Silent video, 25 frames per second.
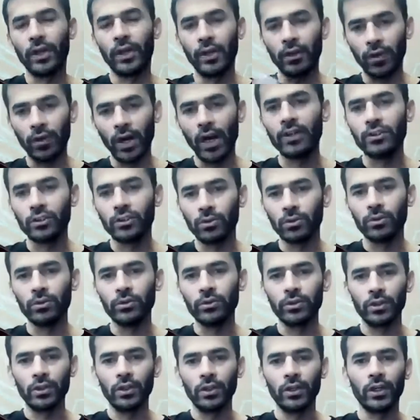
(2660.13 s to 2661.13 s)
grad
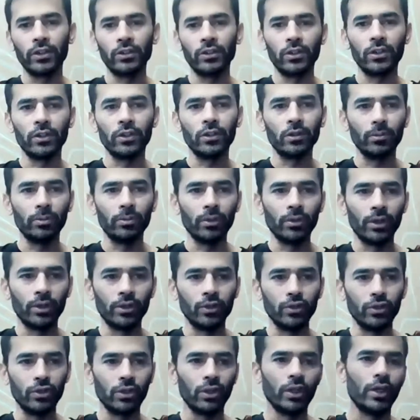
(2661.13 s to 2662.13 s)
schools in electrical and computer
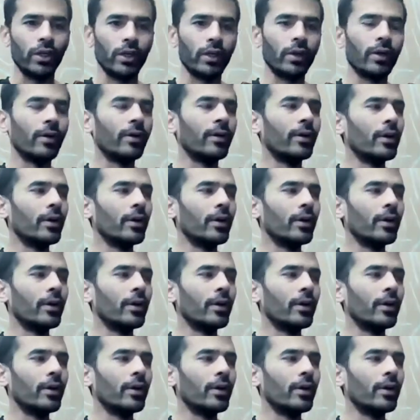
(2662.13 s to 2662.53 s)
engineering.